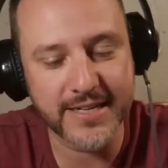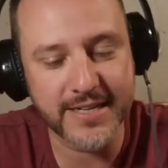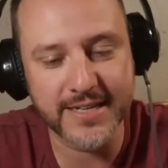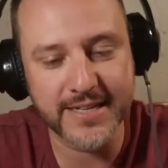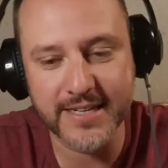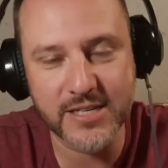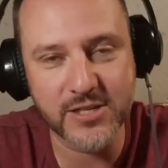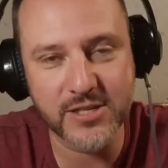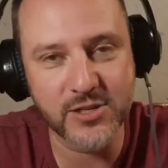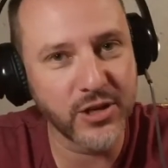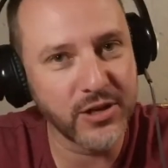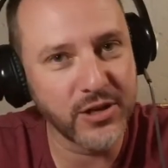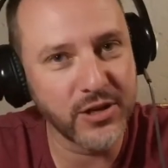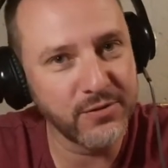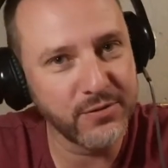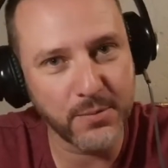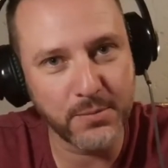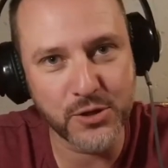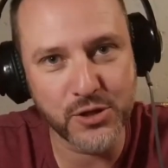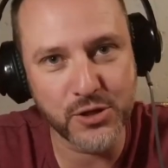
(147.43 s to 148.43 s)
He's looking
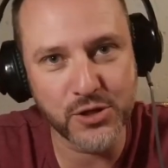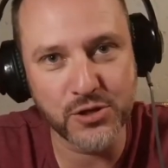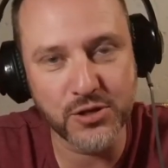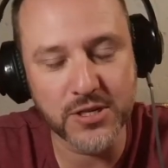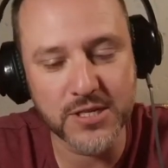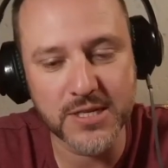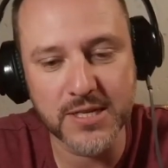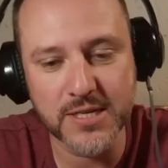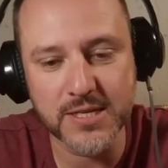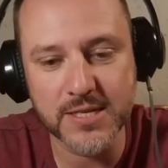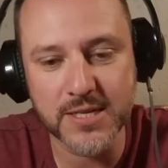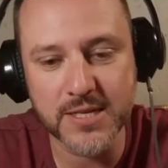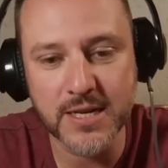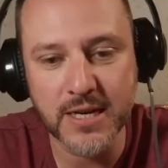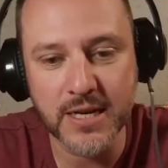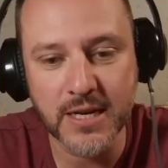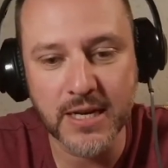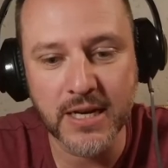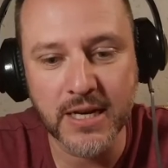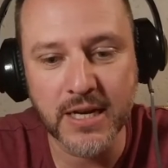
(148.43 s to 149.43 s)
for opportunities.
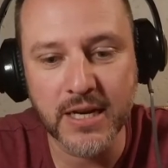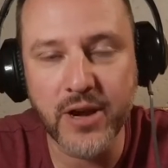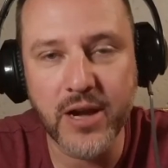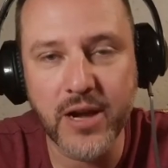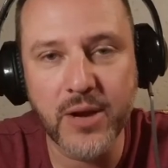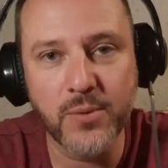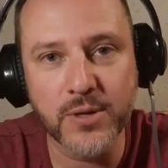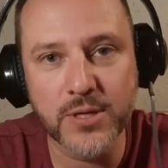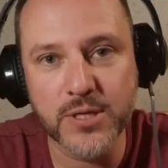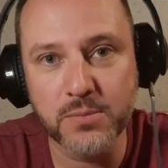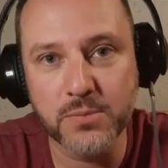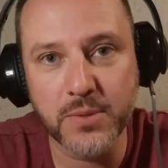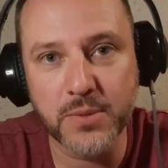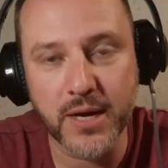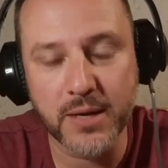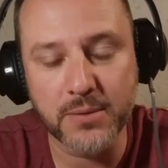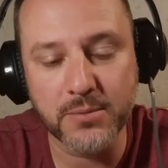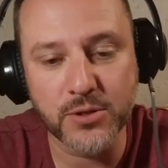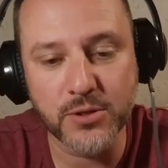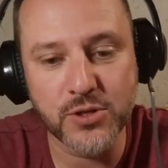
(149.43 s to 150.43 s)
He really wants to be
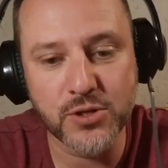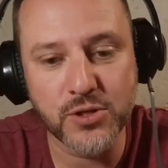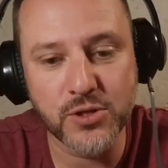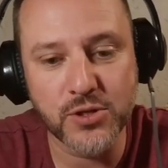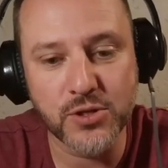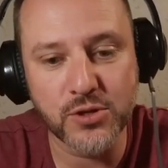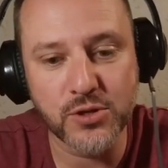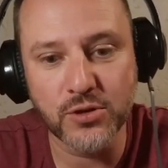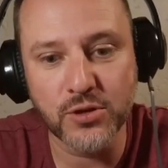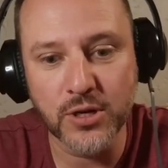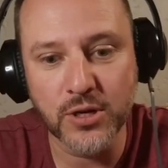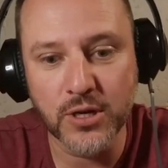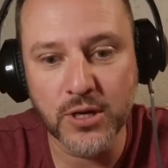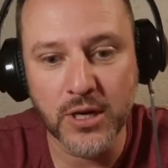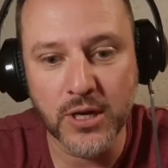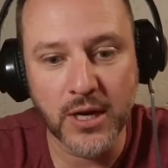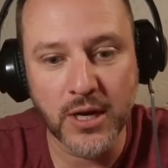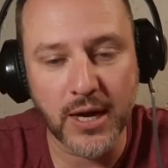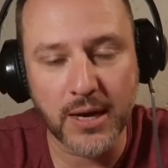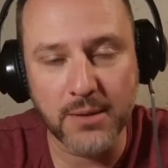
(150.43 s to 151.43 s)
able to
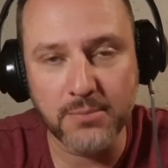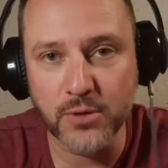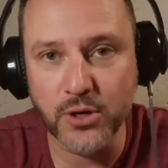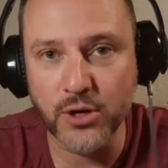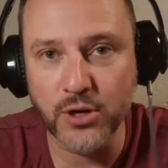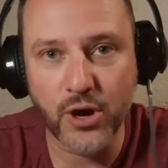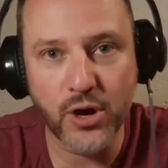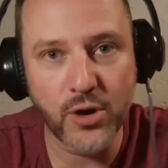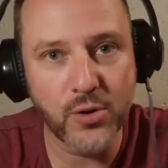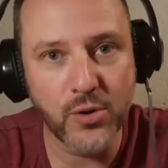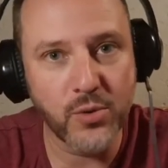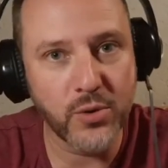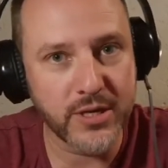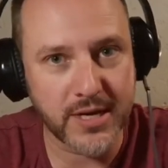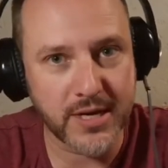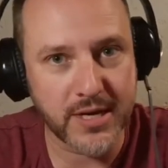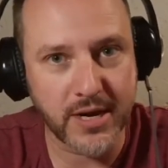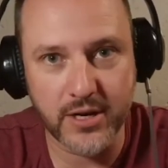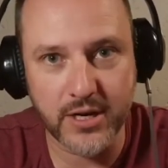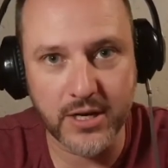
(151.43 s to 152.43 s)
grow what he's
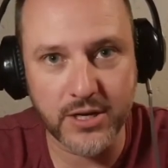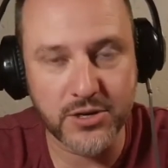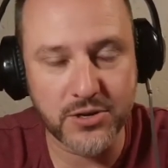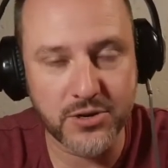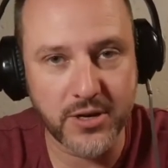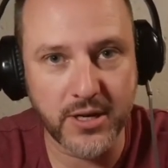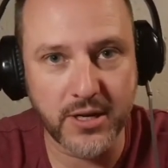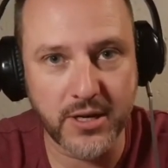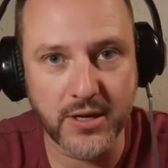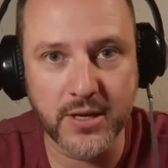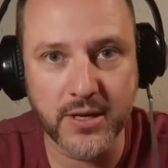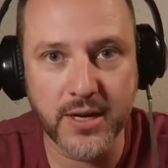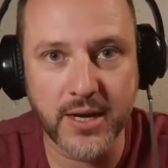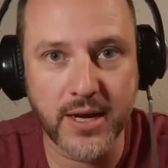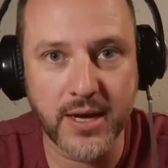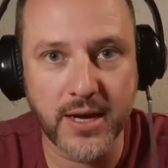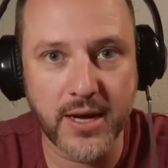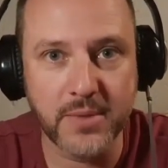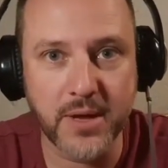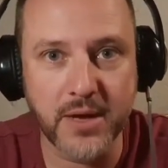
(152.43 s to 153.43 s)
currently doing,
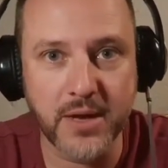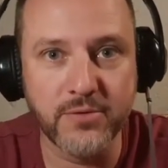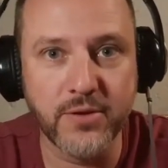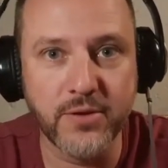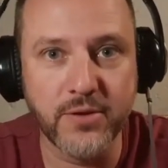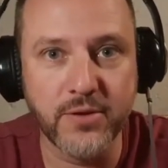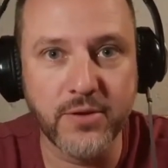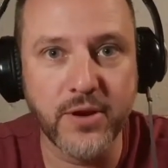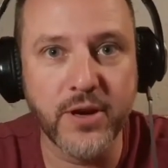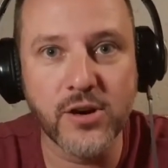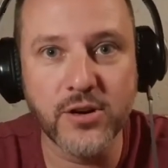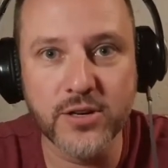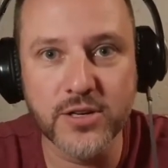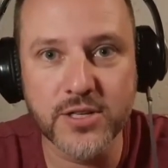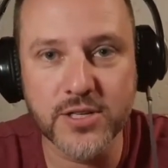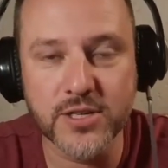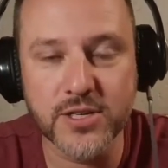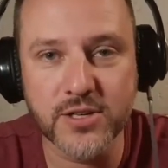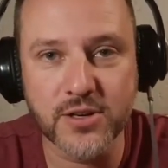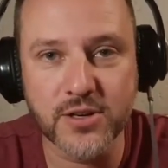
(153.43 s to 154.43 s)
and very
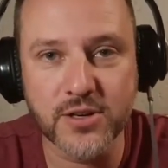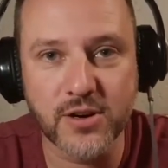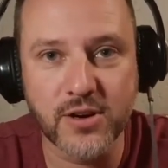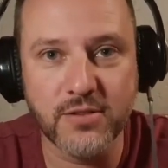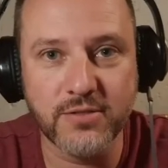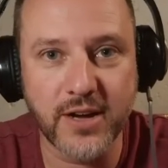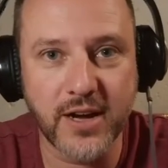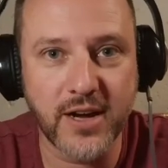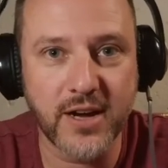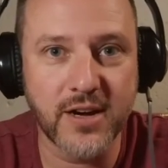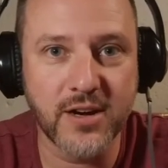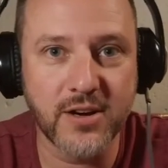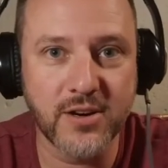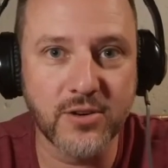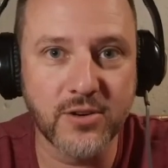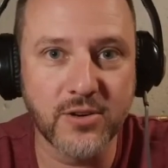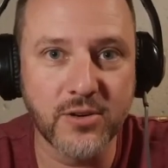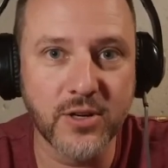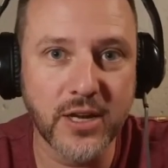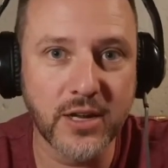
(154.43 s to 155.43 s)
cognizant of
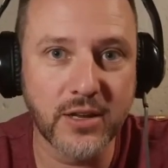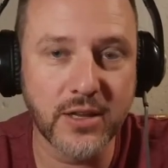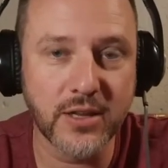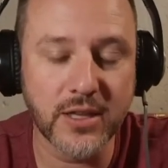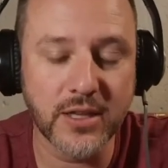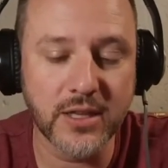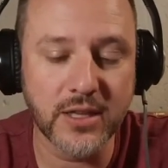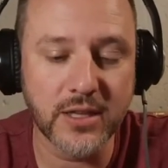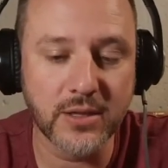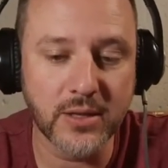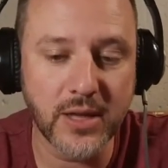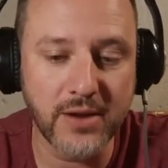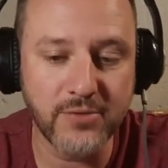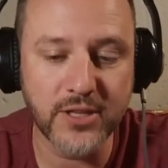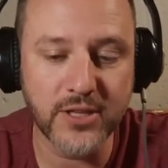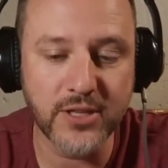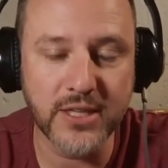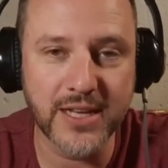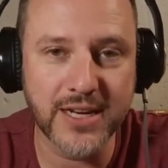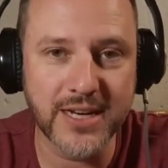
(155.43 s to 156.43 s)
how
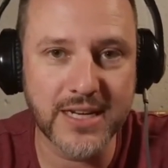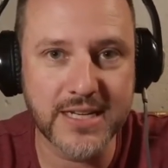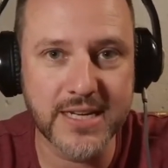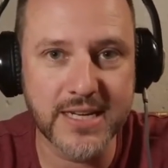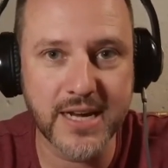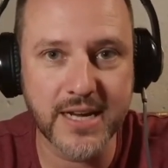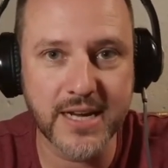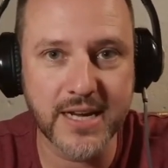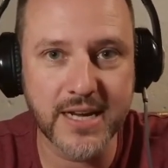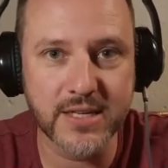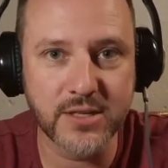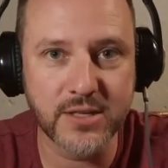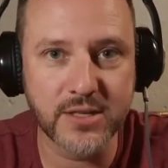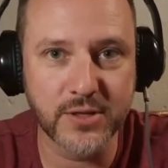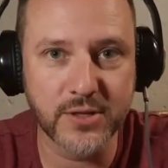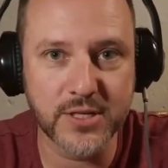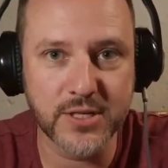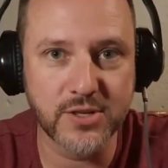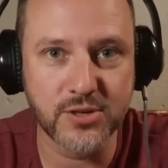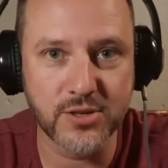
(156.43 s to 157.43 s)
everything that he does fits
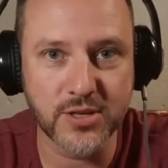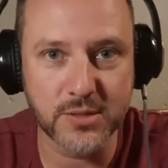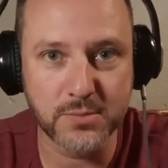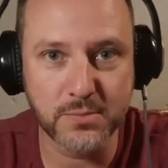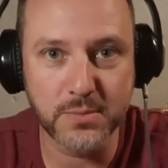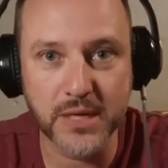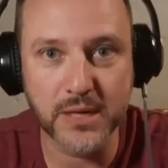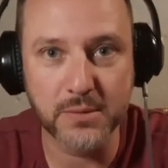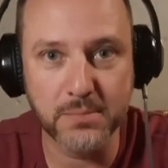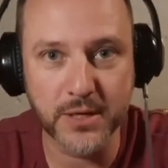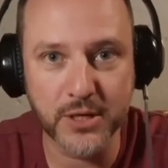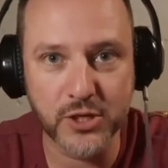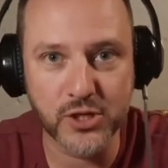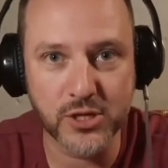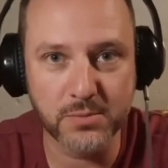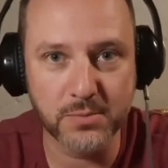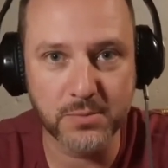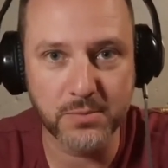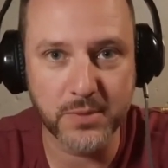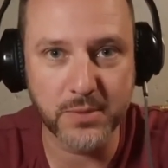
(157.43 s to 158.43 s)
into his bigger picture
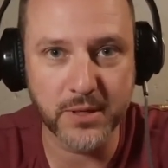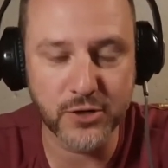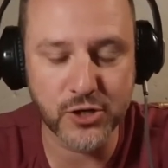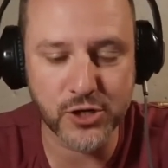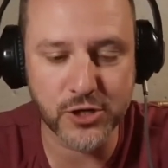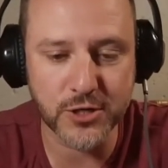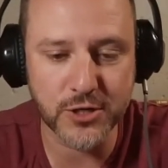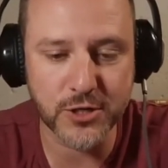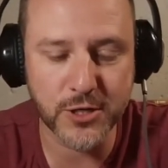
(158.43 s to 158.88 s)
and bigger vision.